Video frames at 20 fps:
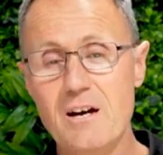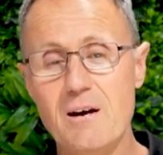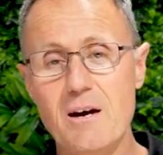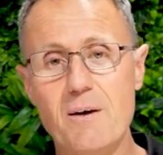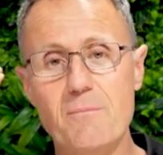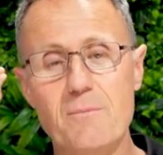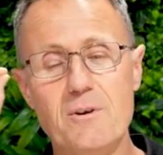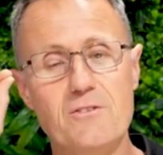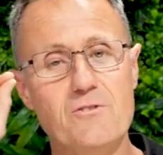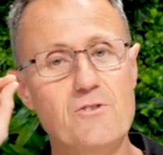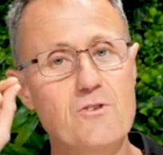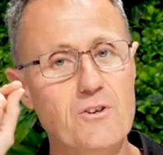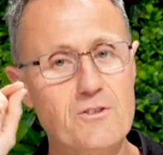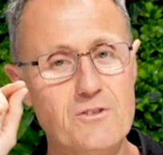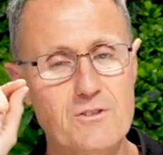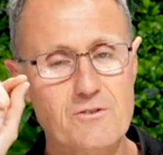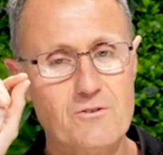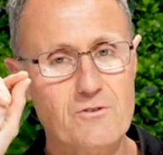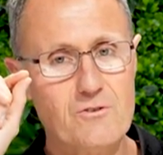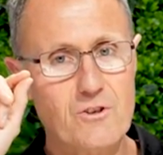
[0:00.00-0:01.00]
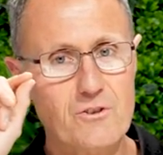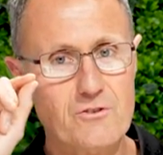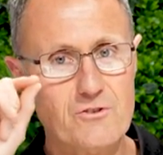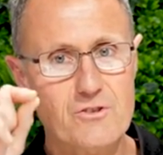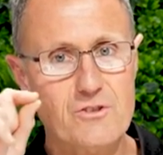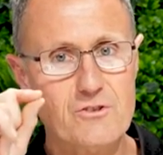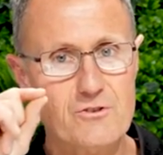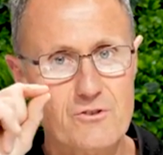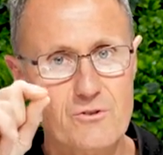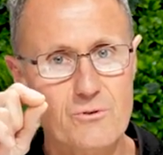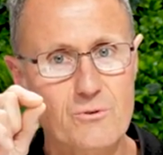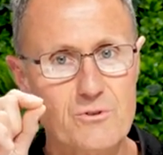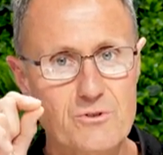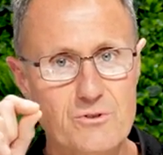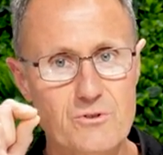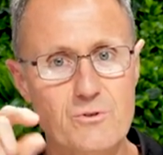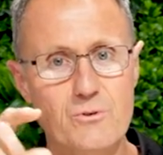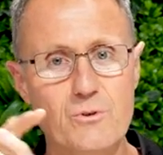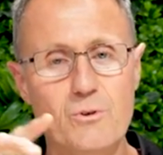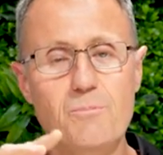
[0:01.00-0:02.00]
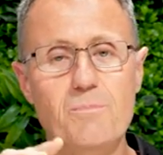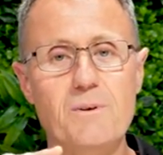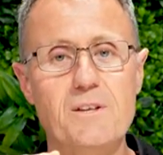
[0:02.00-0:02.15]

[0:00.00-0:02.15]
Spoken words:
And we're not just your stool,